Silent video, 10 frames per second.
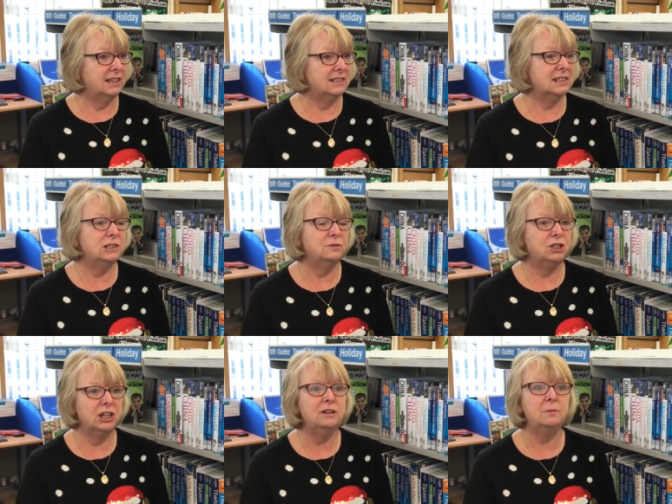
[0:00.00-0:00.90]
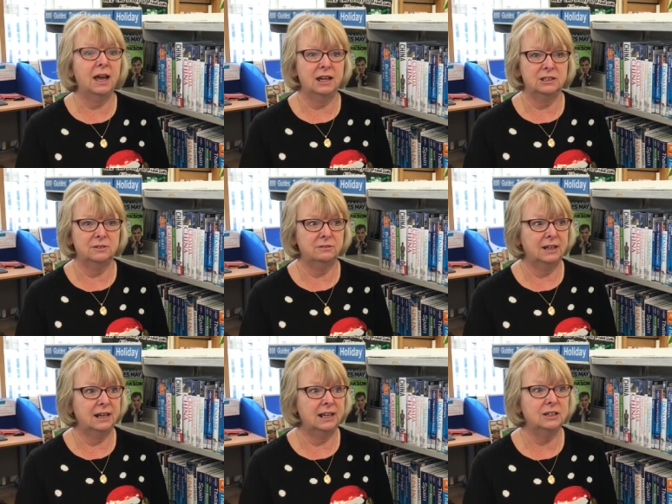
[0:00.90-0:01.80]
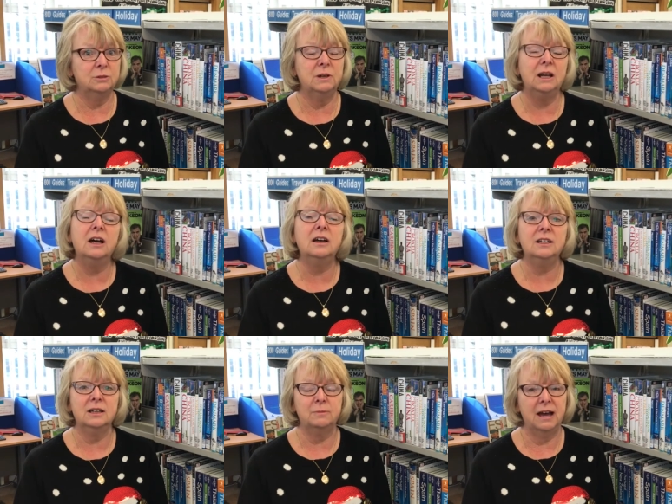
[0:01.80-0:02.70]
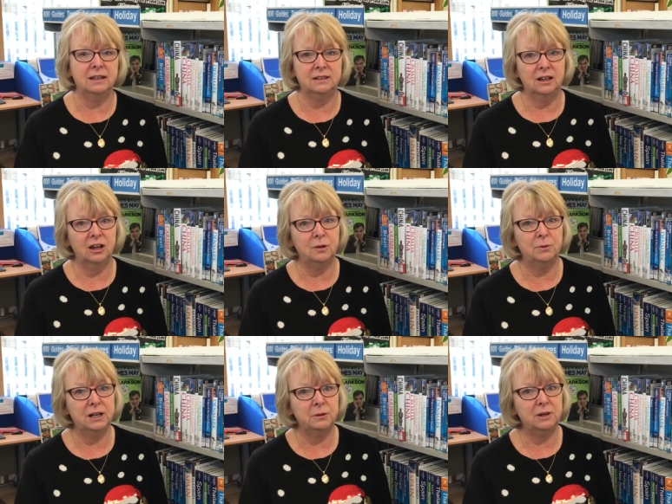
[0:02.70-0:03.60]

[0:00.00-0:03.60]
sense of achievement out of it really because we're learning about the library,